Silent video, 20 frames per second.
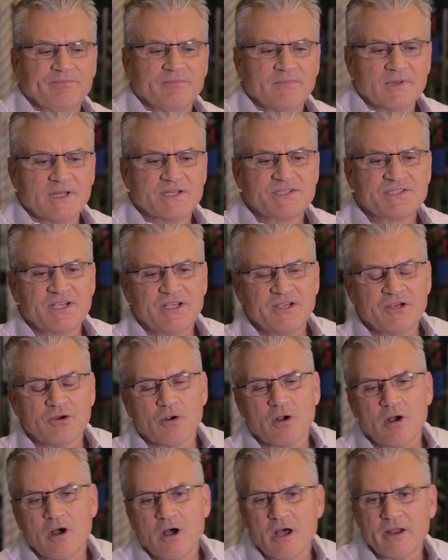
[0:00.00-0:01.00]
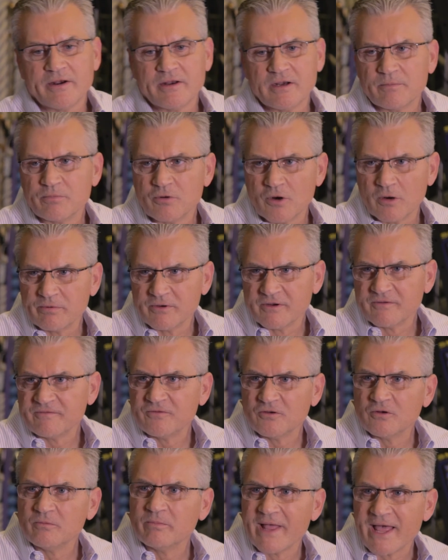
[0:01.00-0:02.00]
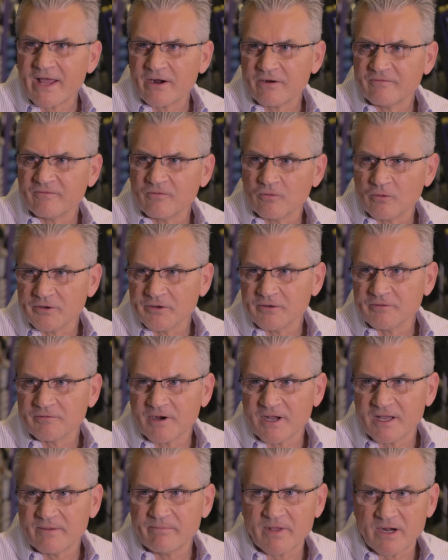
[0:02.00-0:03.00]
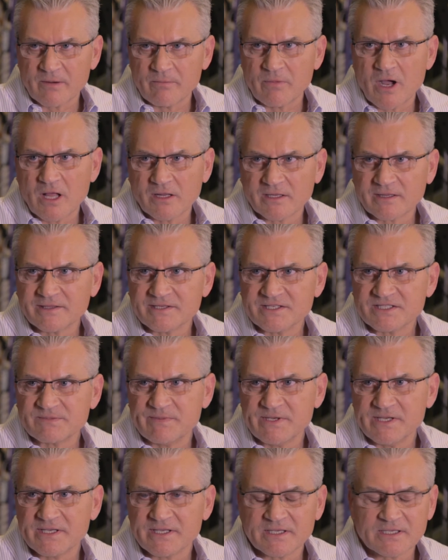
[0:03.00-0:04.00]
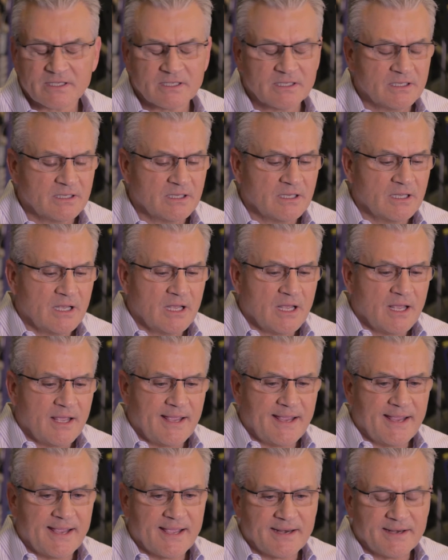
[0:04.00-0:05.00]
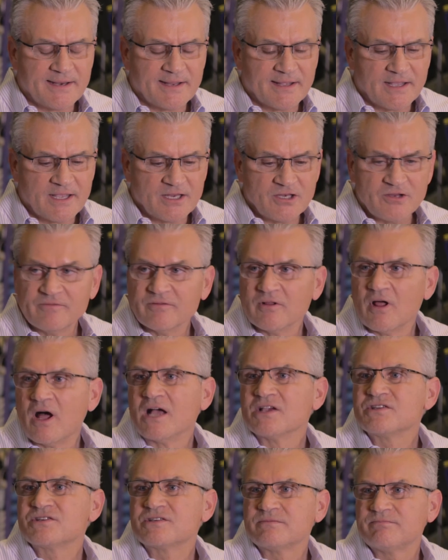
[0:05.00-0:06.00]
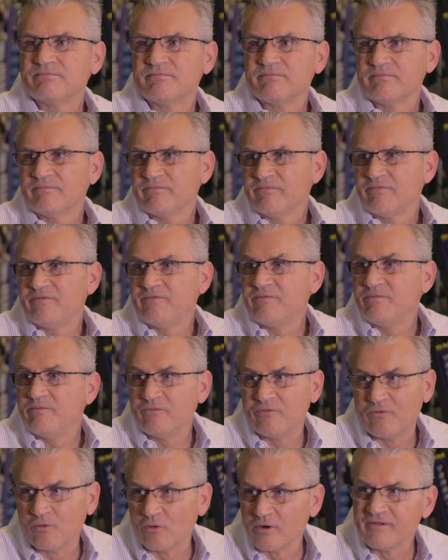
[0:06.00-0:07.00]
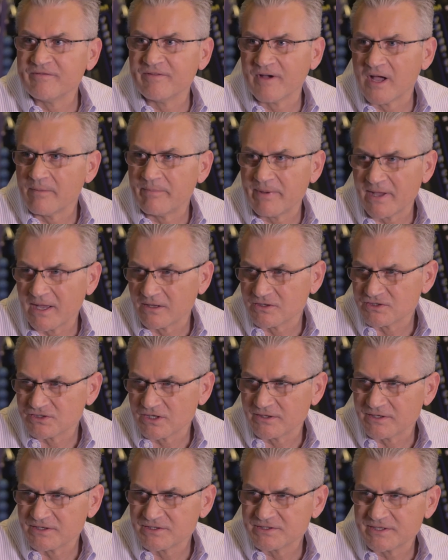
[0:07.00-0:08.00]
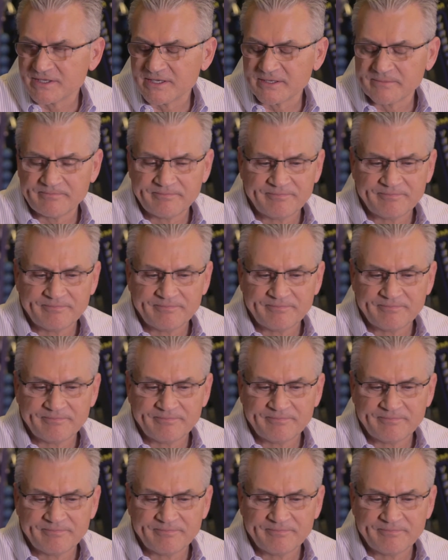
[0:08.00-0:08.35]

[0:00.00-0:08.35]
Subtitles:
Let's say you're on an appropriate food pattern for you, right, metabolically speaking, and you've lost 45 pounds on this thing.